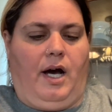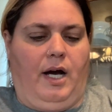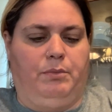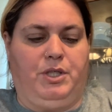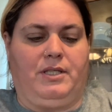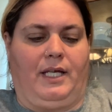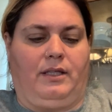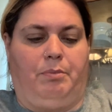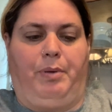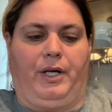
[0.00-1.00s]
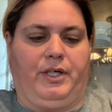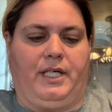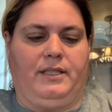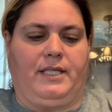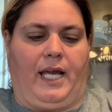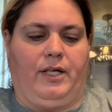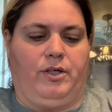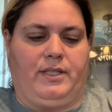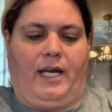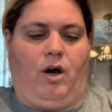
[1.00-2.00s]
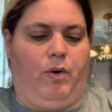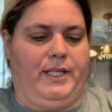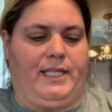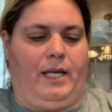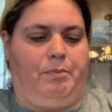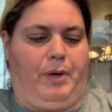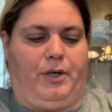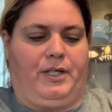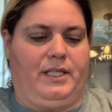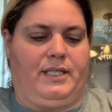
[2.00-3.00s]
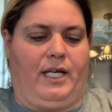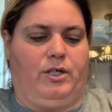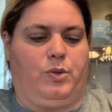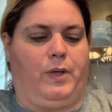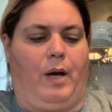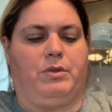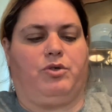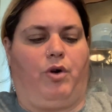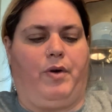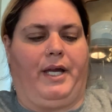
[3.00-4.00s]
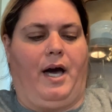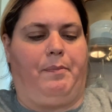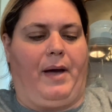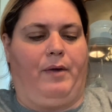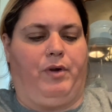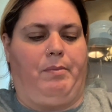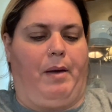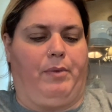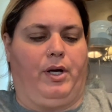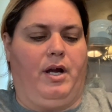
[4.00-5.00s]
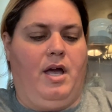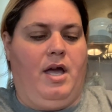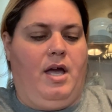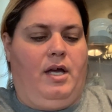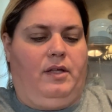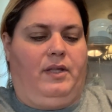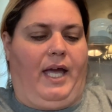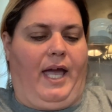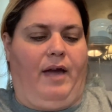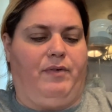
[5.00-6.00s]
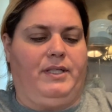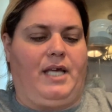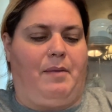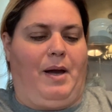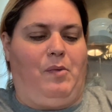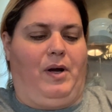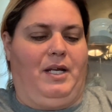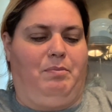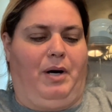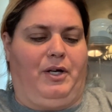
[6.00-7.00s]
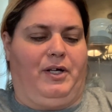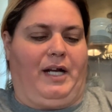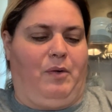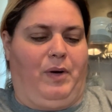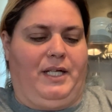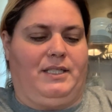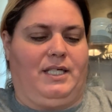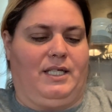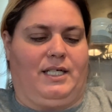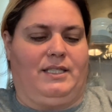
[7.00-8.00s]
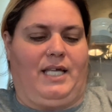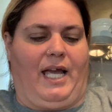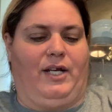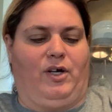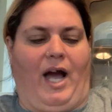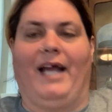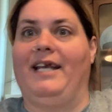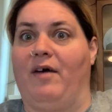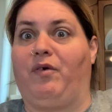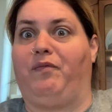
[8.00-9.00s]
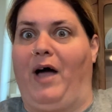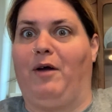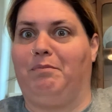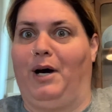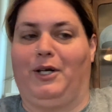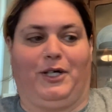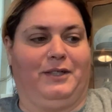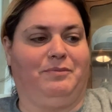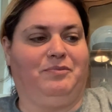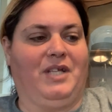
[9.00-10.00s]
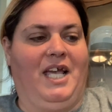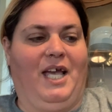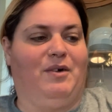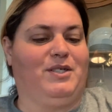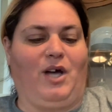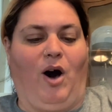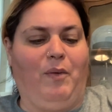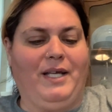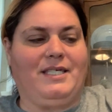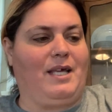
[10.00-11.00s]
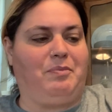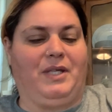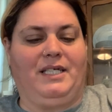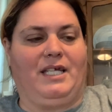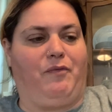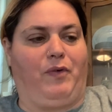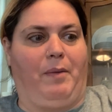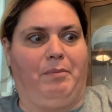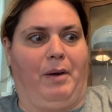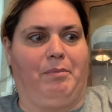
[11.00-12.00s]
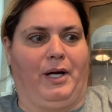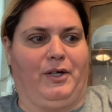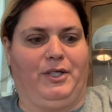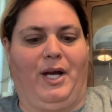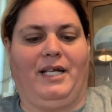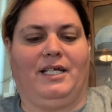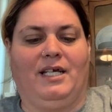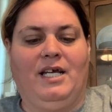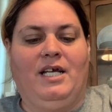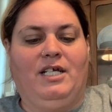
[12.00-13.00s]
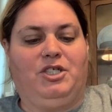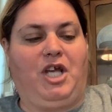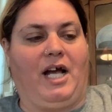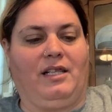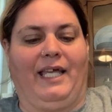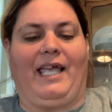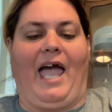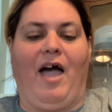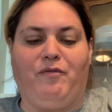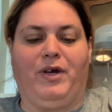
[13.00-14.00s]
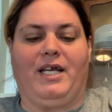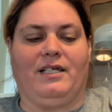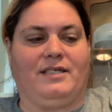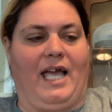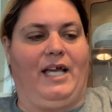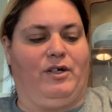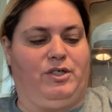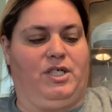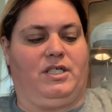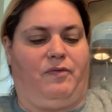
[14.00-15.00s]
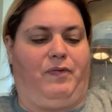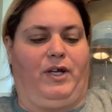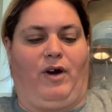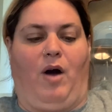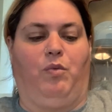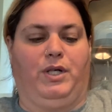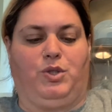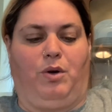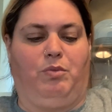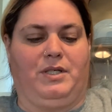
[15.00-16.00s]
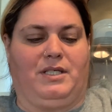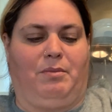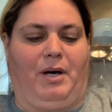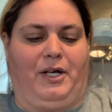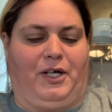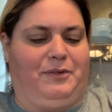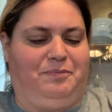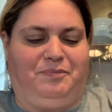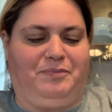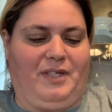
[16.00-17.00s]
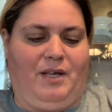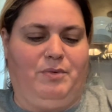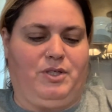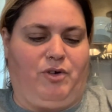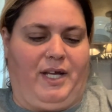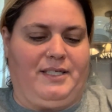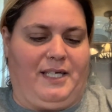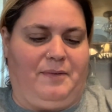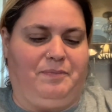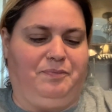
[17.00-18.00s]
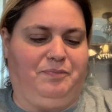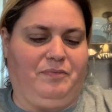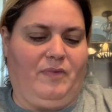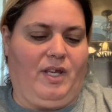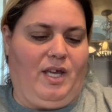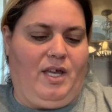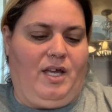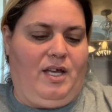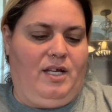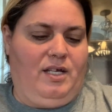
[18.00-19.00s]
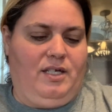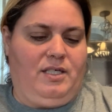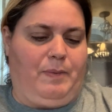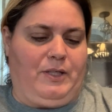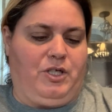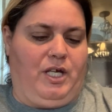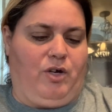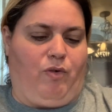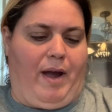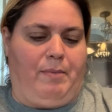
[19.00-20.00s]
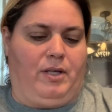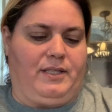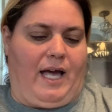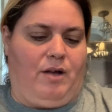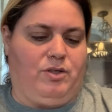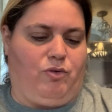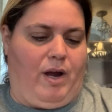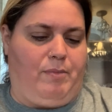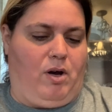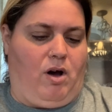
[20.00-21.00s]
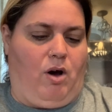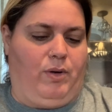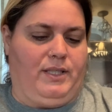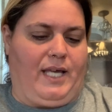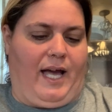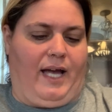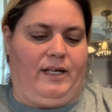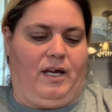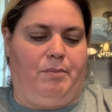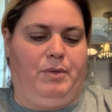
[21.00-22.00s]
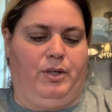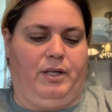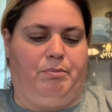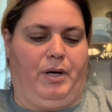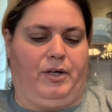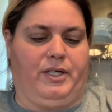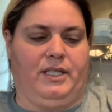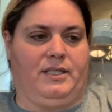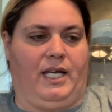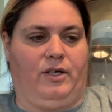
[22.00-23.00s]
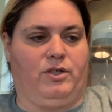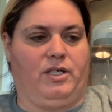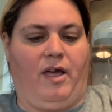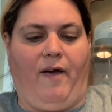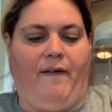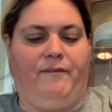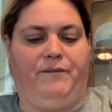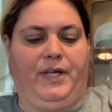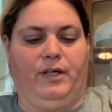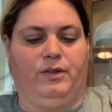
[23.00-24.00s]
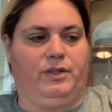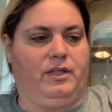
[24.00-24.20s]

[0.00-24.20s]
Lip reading: Just like the butter containers. I always keep butter containers. When I was growing up, I remember every time I wanted butter and I went into the container, I never found butter. It was always something different but butter. You had to check like every container just to figure out which one was the butter. It was crazy. Especially at Grandma's house. Grandma always had a million butter containers filled